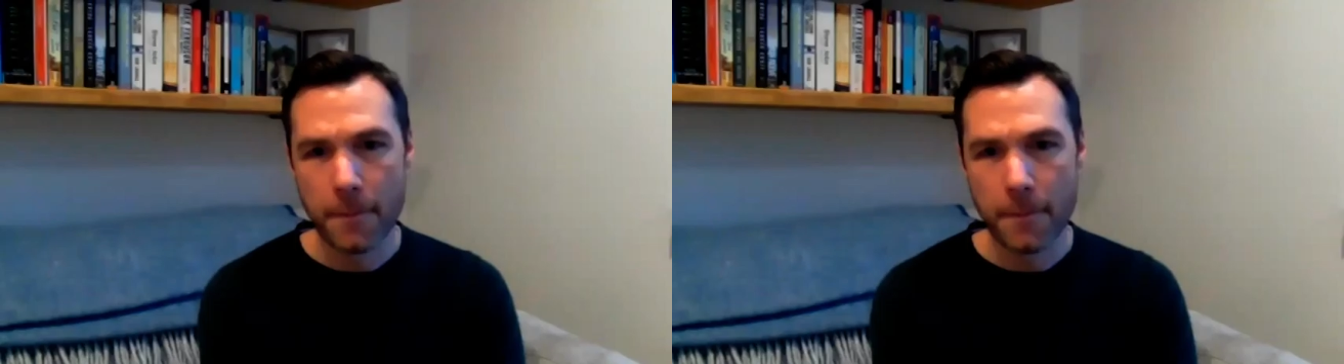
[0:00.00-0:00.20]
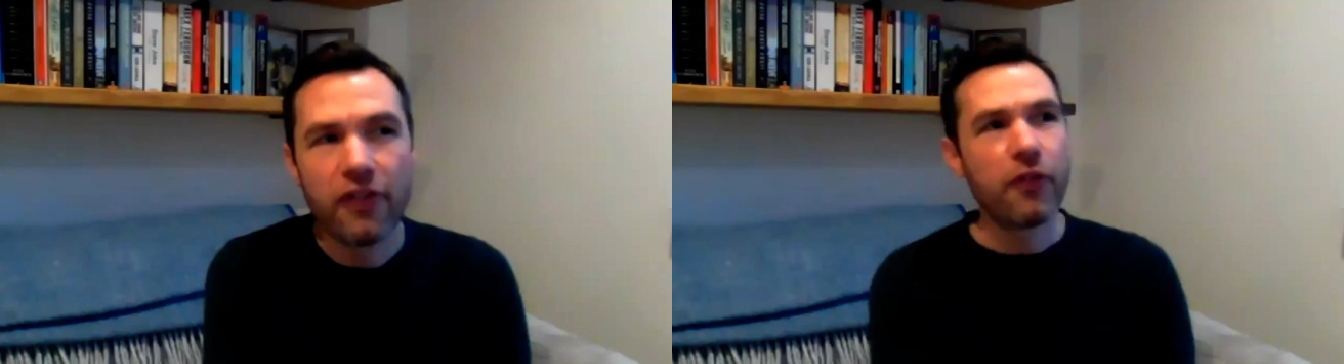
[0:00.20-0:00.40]

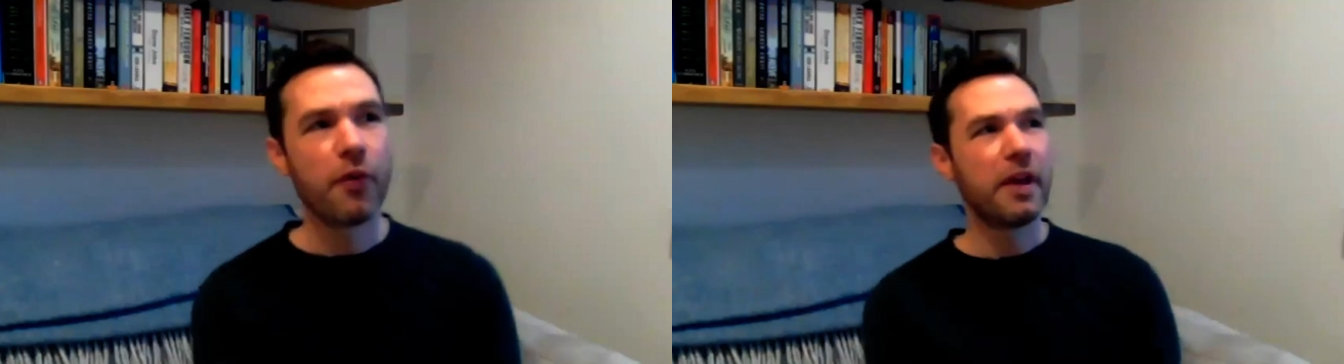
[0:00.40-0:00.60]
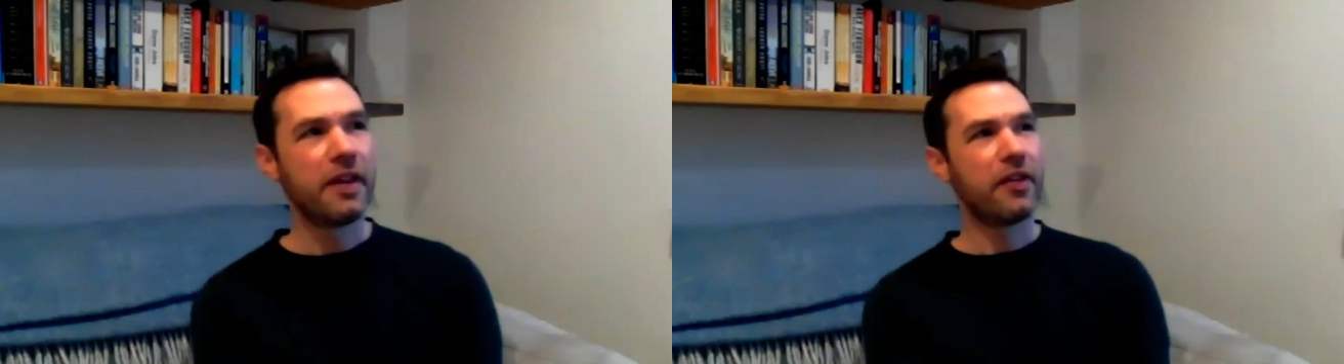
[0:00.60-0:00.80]
this is,
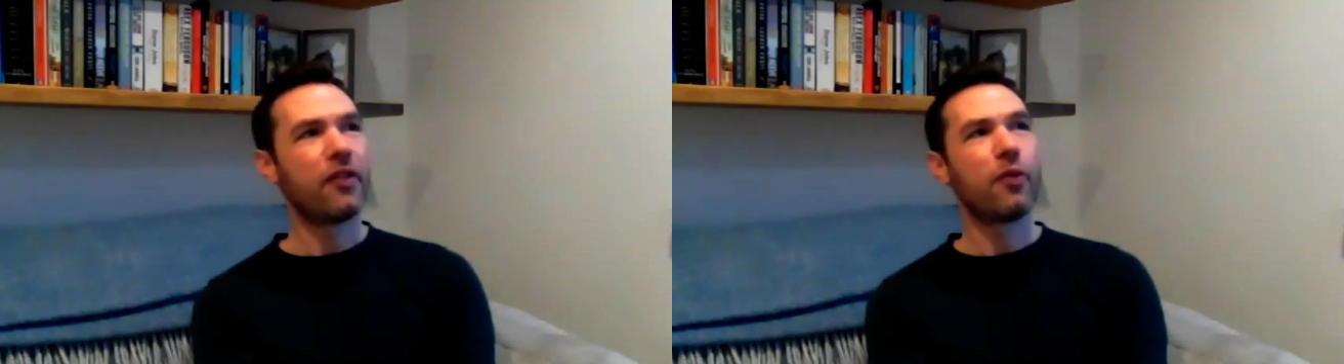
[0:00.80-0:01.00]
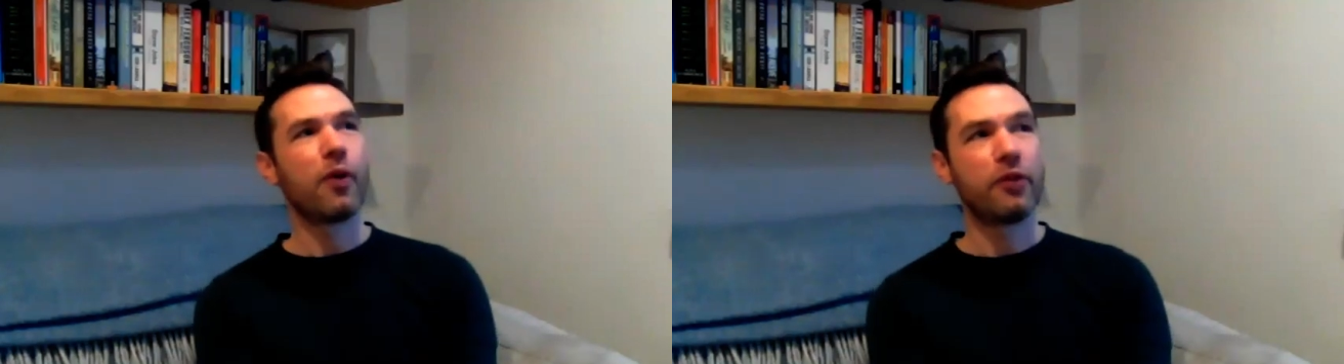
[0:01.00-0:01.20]
for me, this
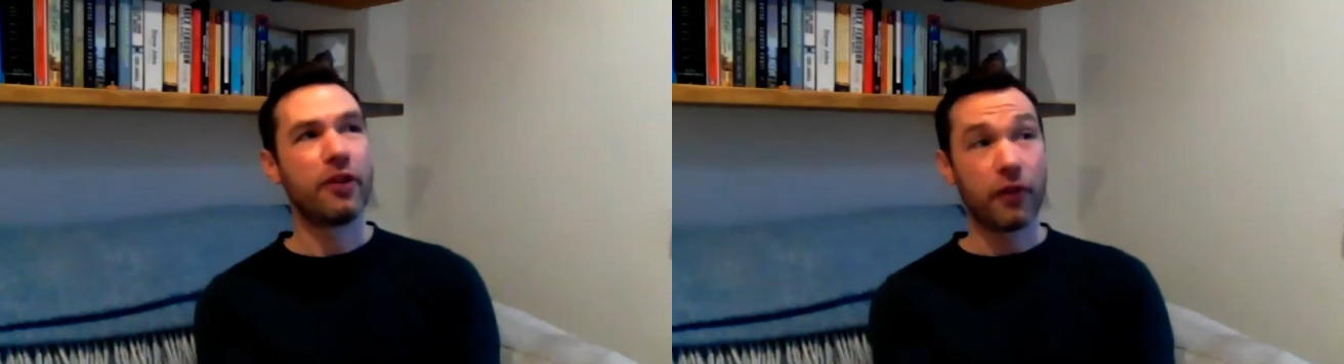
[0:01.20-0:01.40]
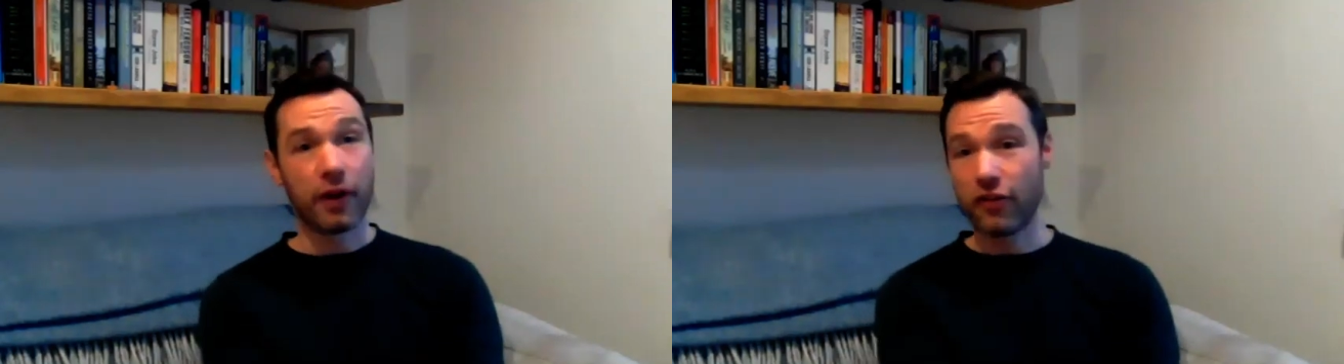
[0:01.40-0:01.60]
is a real
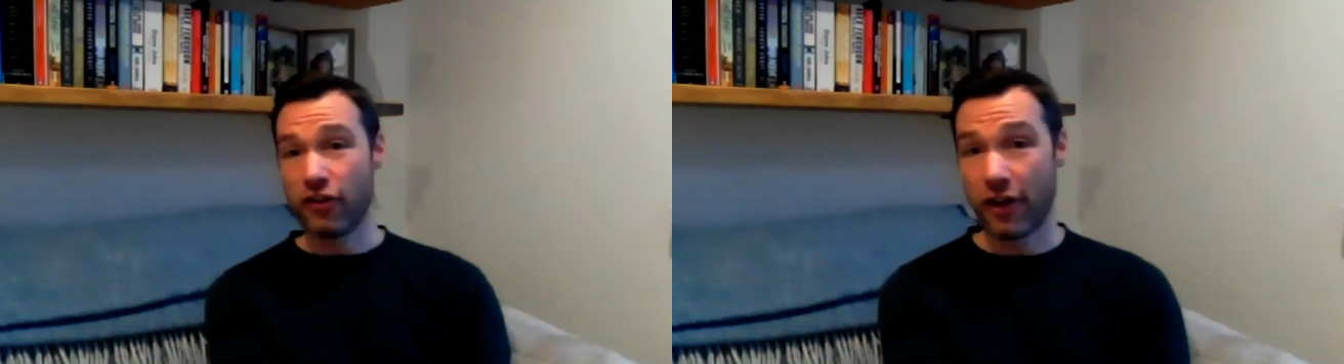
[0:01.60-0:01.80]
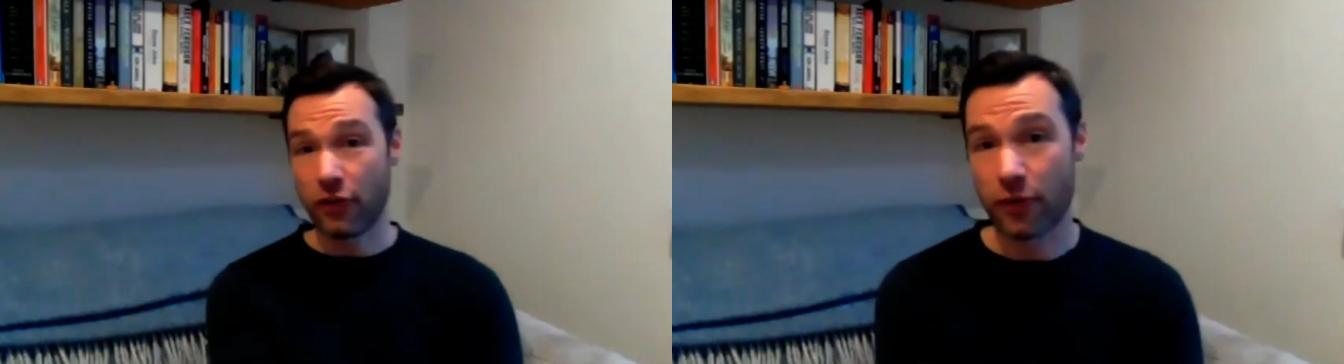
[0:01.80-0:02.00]

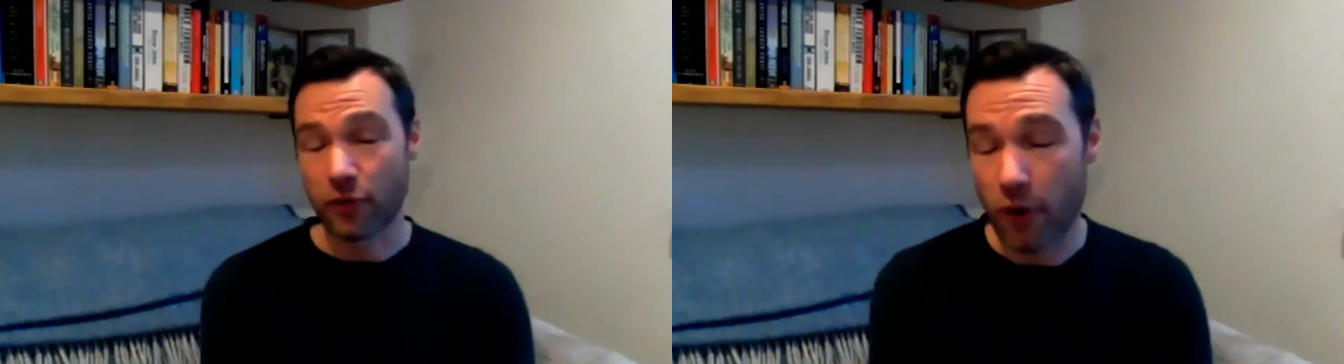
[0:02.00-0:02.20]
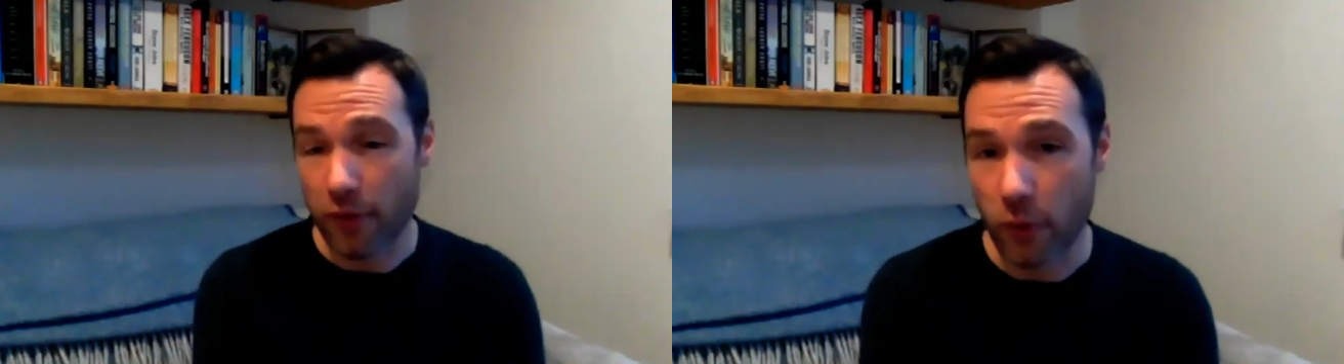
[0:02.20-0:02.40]
differentiator
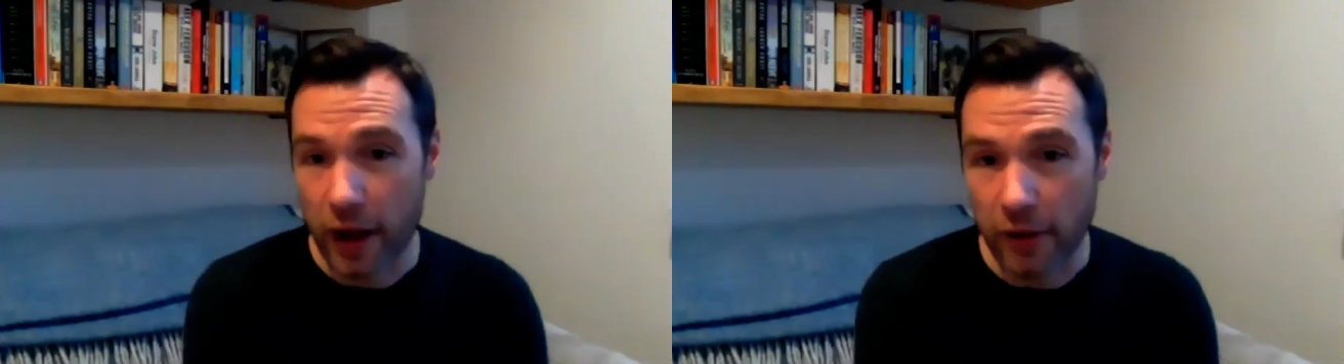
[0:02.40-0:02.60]
of travel